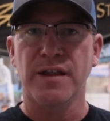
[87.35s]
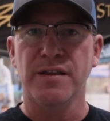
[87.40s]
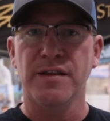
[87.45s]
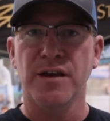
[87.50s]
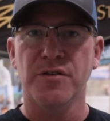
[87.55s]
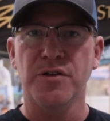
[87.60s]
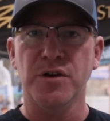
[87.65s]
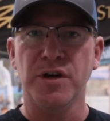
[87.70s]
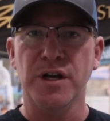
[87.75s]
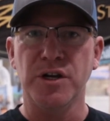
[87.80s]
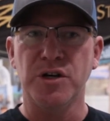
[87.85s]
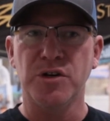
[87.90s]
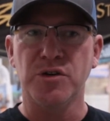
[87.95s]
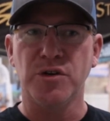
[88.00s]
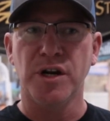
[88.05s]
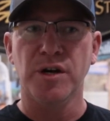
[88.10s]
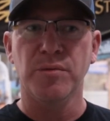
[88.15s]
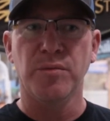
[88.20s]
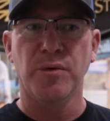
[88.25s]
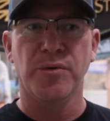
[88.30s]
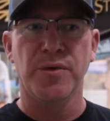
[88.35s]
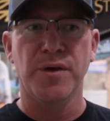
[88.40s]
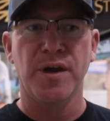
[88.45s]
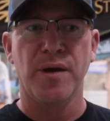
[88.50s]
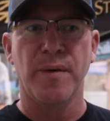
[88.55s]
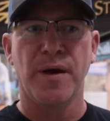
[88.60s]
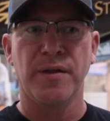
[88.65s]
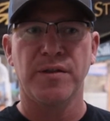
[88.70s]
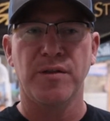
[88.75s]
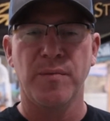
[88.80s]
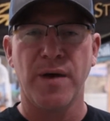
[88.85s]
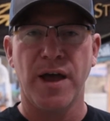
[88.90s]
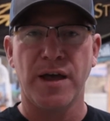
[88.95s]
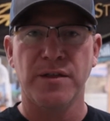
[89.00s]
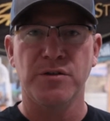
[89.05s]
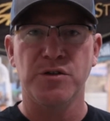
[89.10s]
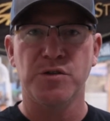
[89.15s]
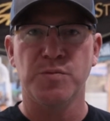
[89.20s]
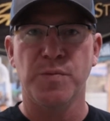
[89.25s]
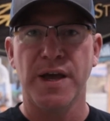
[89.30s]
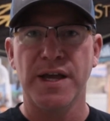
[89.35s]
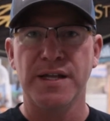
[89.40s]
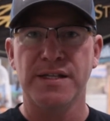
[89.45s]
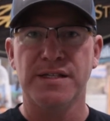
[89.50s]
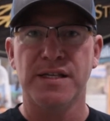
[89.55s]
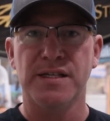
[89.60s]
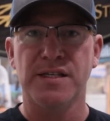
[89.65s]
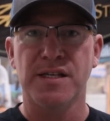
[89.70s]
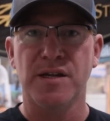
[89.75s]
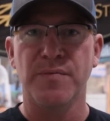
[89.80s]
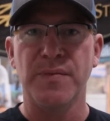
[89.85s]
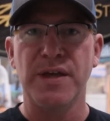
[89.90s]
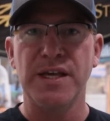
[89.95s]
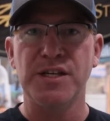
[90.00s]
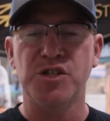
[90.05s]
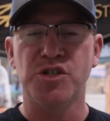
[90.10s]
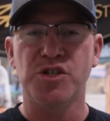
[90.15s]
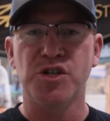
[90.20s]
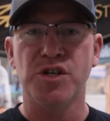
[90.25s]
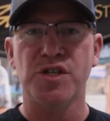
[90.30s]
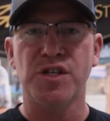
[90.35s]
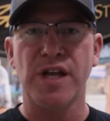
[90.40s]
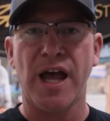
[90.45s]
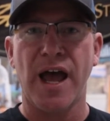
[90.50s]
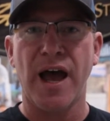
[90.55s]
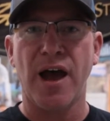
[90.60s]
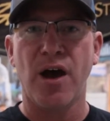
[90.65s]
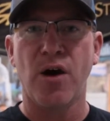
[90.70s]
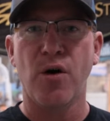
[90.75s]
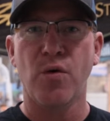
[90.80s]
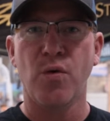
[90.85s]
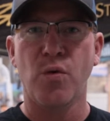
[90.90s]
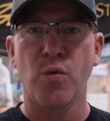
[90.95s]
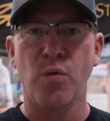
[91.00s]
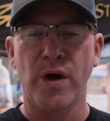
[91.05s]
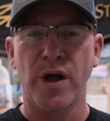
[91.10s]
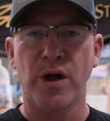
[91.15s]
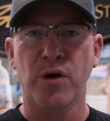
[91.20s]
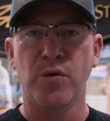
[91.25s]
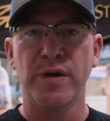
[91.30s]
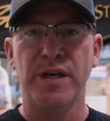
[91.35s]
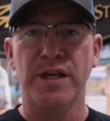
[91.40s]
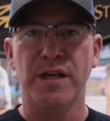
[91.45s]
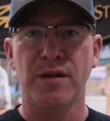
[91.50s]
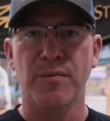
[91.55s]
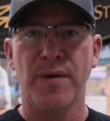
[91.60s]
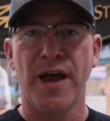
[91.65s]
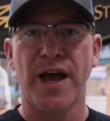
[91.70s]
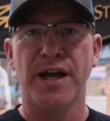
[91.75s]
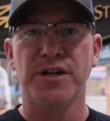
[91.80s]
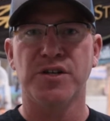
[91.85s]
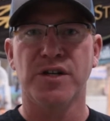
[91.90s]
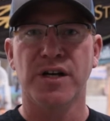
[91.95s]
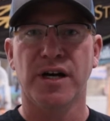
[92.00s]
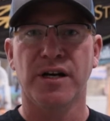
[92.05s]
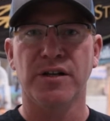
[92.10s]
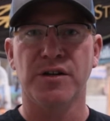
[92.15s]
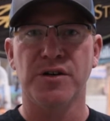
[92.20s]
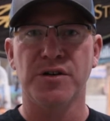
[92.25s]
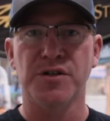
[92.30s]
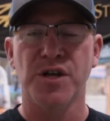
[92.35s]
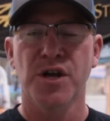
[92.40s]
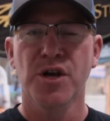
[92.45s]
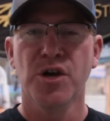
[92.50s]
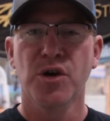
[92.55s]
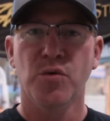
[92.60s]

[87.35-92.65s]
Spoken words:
And the other incredible thing about the Matthews paint system is just how well we can match colors.